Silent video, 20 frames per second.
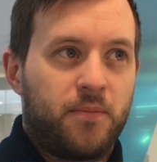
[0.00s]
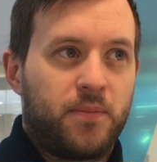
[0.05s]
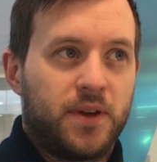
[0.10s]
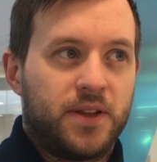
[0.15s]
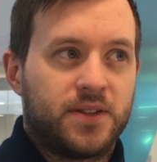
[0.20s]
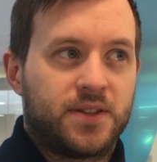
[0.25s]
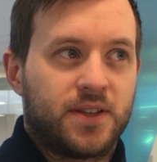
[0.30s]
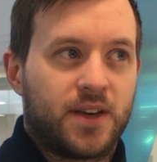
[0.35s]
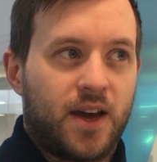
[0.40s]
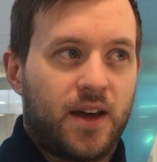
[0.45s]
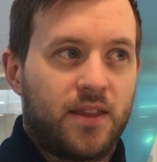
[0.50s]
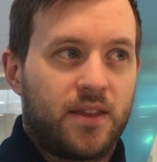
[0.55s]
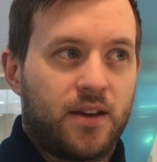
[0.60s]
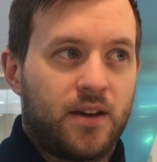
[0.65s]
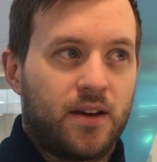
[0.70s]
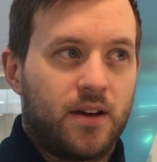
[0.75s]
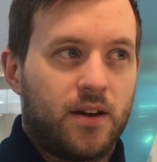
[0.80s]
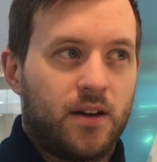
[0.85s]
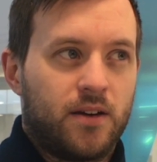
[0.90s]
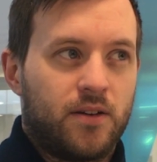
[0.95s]
have been
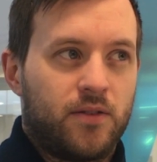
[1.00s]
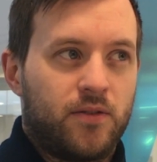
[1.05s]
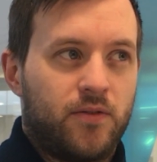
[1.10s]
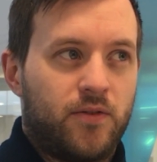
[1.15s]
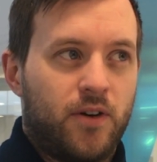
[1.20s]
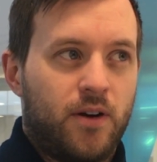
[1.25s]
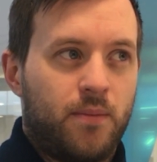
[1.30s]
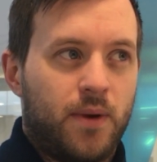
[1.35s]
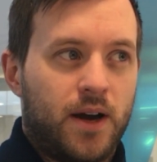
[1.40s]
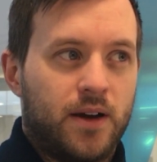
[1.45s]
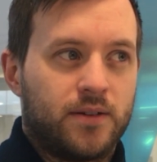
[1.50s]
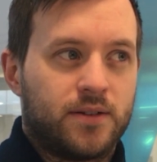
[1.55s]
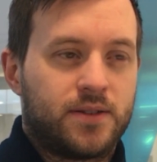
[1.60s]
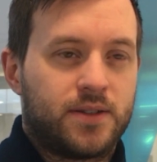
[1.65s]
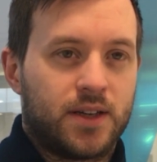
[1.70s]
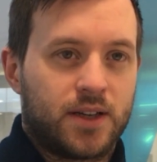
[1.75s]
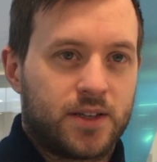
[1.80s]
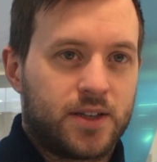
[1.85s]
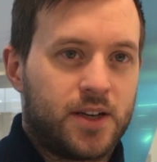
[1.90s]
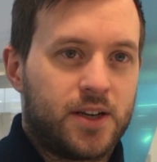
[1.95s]
together for about
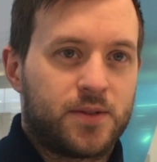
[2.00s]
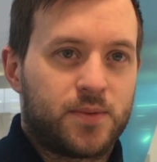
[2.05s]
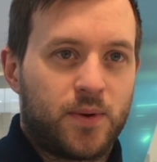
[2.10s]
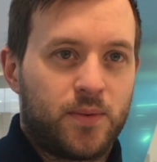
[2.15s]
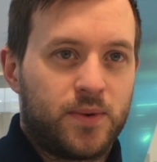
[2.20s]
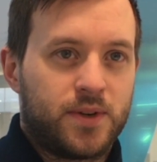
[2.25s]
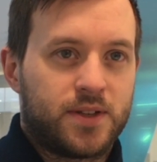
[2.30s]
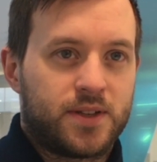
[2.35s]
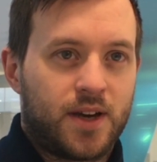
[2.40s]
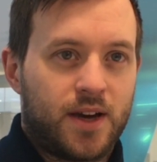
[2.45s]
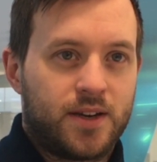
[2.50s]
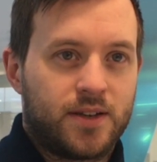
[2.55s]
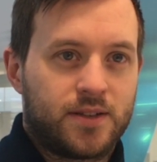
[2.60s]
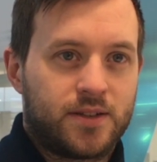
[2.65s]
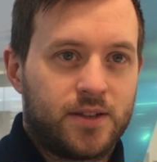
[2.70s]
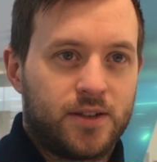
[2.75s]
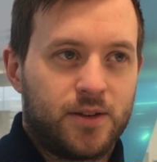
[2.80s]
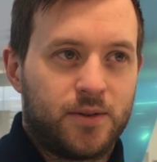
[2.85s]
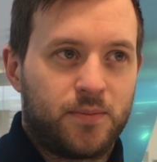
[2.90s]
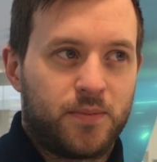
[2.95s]
6 years when we decided
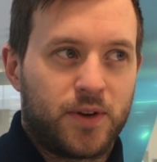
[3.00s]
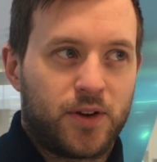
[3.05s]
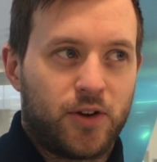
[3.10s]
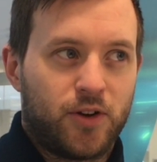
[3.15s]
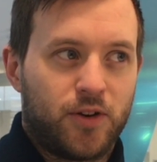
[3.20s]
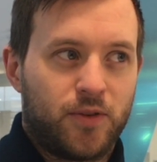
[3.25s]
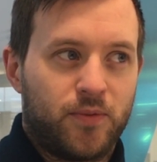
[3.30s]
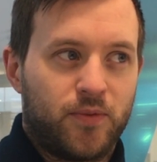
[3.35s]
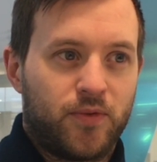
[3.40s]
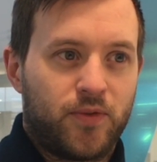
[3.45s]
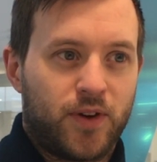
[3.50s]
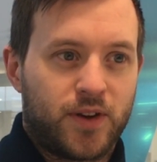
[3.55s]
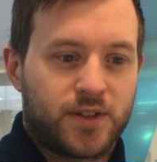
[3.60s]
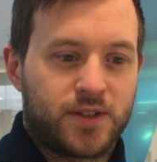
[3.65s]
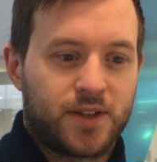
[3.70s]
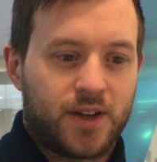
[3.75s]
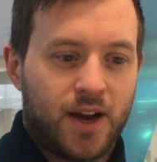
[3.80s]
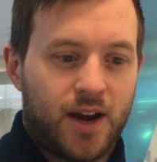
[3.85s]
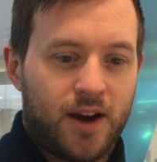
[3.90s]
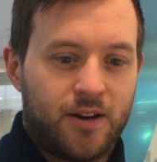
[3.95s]
to become foster
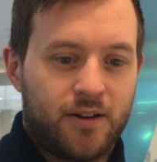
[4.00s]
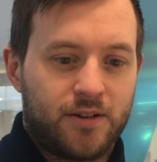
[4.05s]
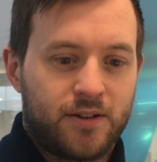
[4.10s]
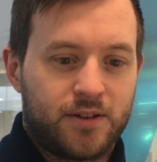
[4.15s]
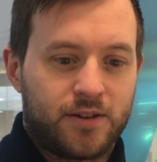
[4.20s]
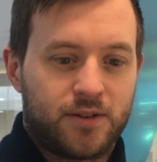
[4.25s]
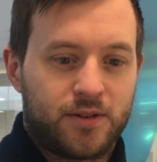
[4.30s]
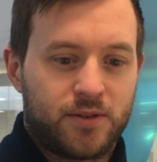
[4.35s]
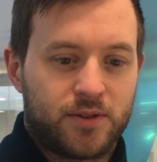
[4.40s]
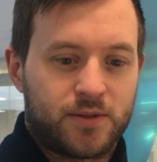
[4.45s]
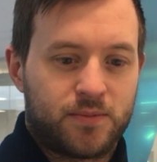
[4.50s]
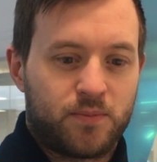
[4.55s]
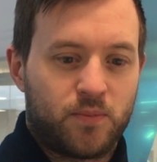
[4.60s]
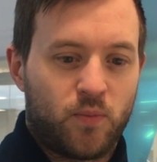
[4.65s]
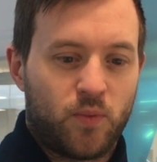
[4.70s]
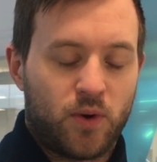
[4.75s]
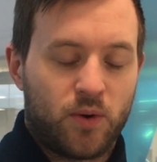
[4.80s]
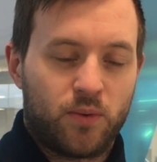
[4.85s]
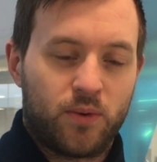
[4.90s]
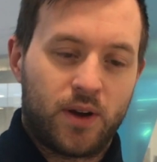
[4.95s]
carers.
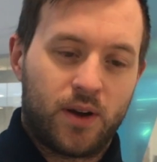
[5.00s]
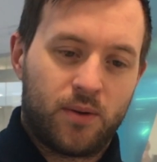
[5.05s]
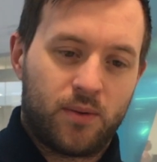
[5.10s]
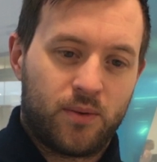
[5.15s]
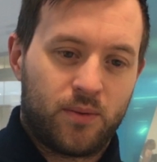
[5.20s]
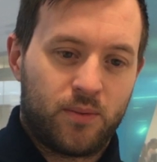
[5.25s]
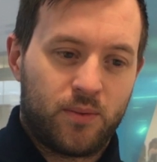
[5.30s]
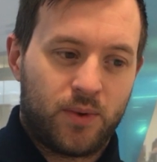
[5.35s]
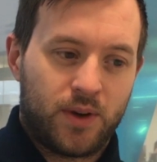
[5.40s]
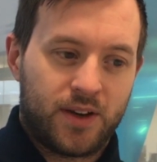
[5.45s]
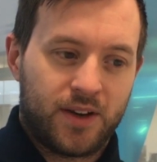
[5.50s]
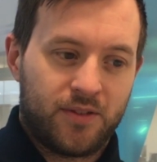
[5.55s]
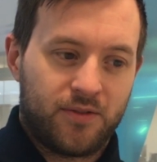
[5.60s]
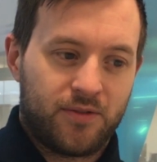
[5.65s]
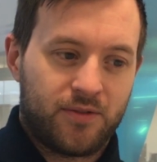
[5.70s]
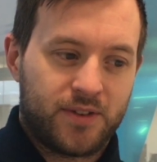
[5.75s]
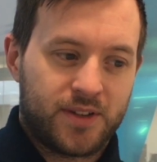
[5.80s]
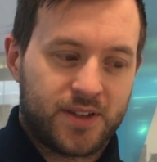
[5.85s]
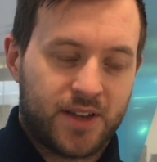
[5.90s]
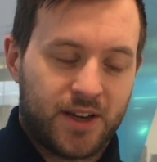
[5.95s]
Well, we didn't
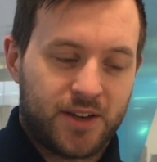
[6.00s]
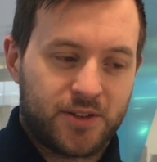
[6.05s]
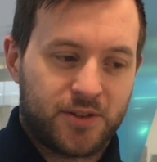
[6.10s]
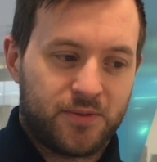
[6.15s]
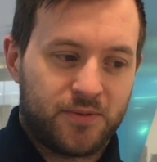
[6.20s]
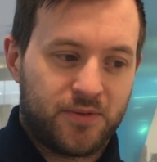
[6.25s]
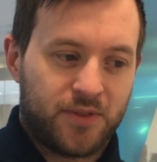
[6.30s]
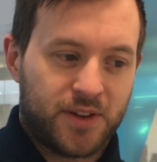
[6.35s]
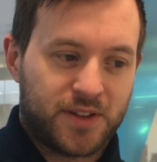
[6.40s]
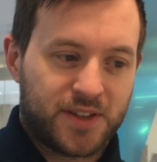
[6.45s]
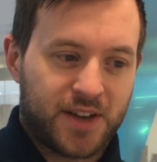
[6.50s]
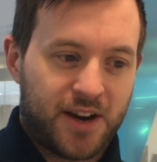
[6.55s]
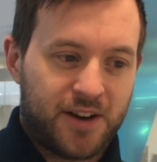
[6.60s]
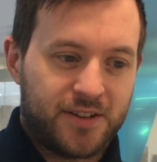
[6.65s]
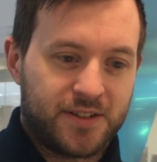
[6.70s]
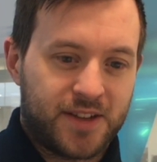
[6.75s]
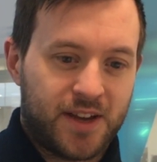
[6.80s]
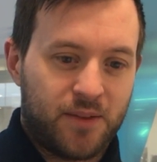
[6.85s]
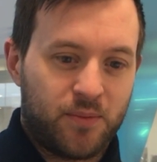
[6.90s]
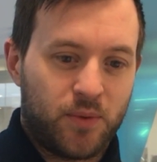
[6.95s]
decide to become foster
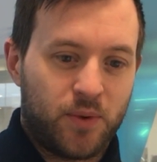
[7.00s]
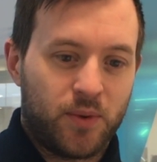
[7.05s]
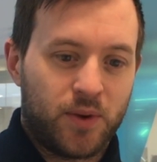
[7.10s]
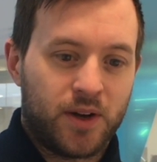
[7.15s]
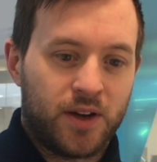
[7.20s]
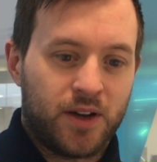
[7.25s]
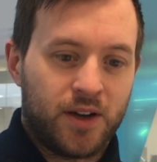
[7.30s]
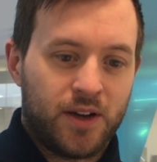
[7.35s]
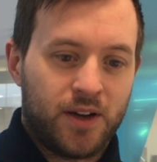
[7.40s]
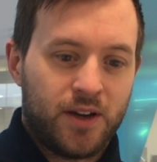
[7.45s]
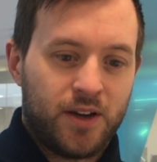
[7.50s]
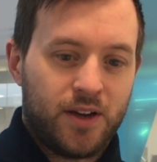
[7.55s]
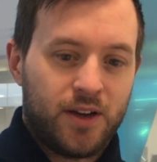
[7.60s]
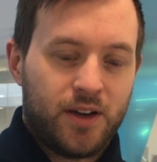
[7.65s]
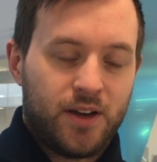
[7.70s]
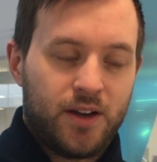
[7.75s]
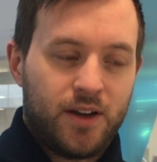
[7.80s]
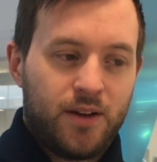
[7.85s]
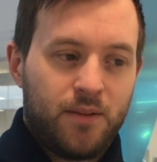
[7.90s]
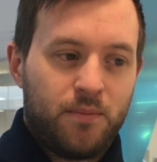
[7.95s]
carers then. We were
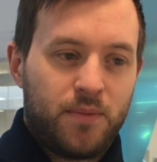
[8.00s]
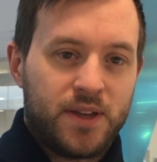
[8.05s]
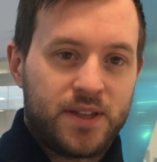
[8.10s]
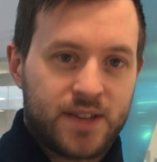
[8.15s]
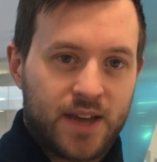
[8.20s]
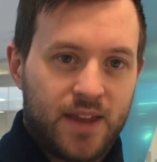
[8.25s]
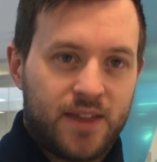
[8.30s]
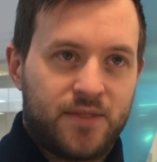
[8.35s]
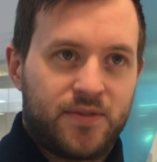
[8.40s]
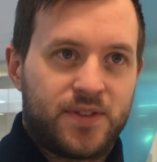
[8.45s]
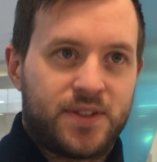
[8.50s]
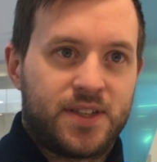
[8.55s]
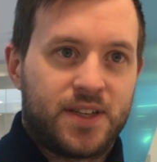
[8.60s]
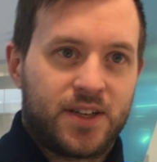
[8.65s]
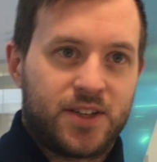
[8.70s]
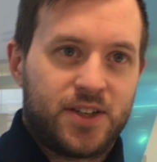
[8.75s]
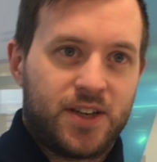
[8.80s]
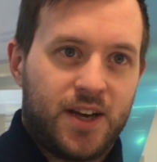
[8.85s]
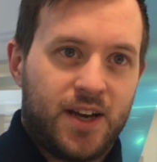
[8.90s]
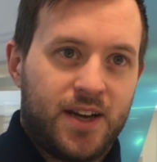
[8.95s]
been together for
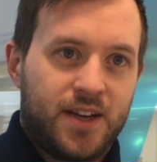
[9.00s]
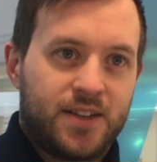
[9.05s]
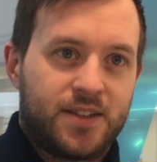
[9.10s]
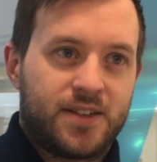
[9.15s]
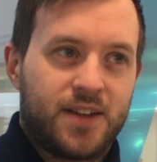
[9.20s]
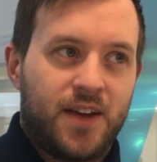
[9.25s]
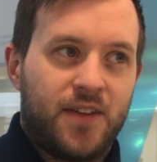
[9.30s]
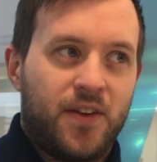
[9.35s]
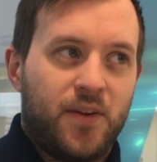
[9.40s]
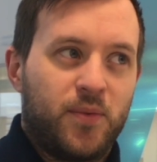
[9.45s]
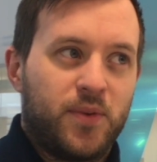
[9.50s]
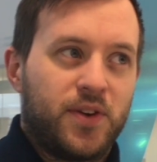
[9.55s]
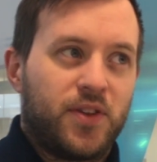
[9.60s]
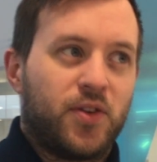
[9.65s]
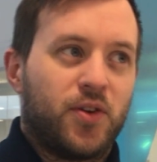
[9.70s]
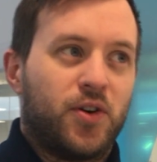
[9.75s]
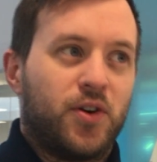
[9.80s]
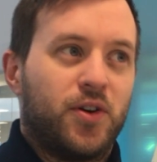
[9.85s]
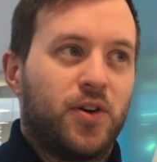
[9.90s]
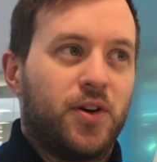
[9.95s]
6 years, and then we
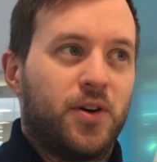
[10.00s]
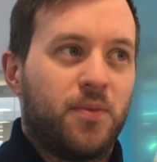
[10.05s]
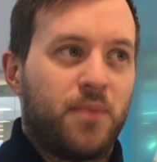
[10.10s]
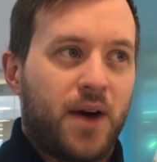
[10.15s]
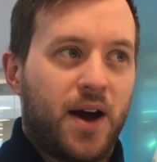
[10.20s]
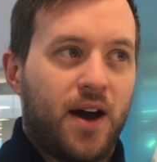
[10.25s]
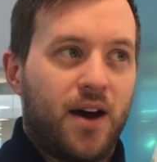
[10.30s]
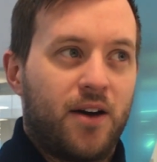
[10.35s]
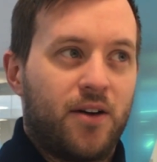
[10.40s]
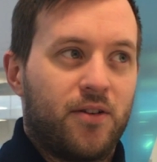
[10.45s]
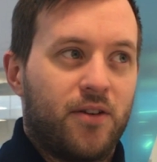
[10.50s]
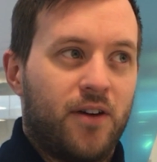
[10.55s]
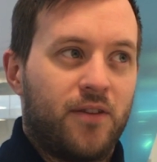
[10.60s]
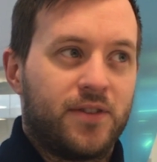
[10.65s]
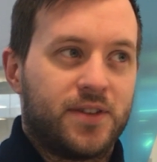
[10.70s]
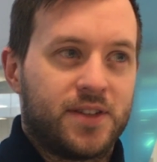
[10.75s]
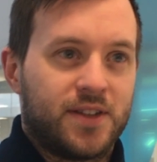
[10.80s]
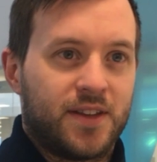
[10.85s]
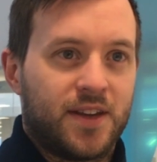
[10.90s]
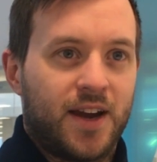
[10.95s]
thought about,
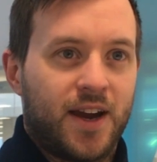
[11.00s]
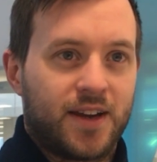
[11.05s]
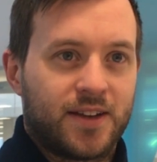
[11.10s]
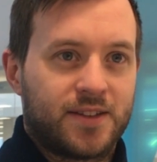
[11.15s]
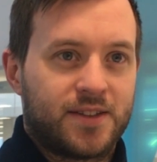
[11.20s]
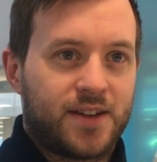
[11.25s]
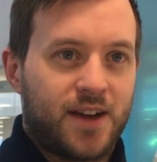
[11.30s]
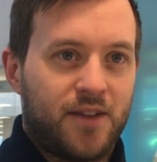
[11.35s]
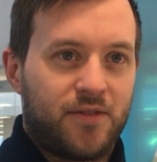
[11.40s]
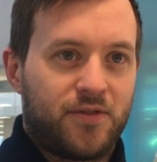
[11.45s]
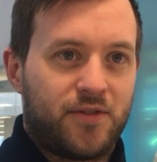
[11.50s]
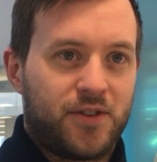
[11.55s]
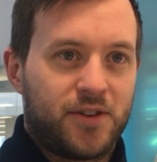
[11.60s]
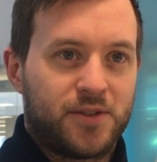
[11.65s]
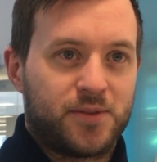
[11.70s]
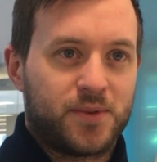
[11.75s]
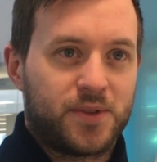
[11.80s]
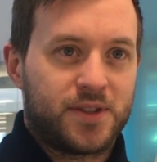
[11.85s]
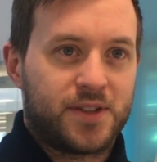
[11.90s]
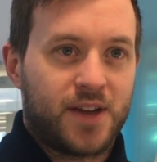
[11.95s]
obviously the next step for us
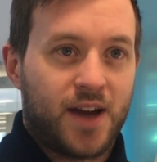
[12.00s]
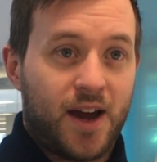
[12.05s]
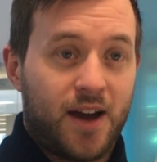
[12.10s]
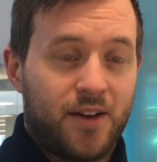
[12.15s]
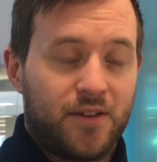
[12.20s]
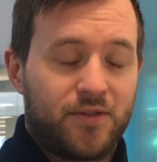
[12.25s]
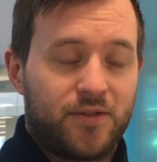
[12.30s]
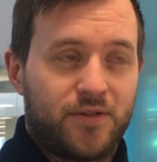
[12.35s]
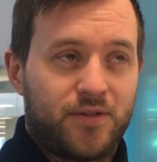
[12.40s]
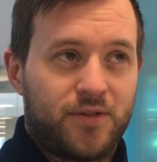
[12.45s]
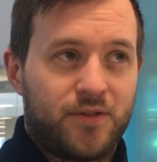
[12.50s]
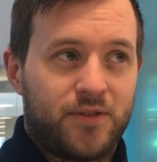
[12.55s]
was to have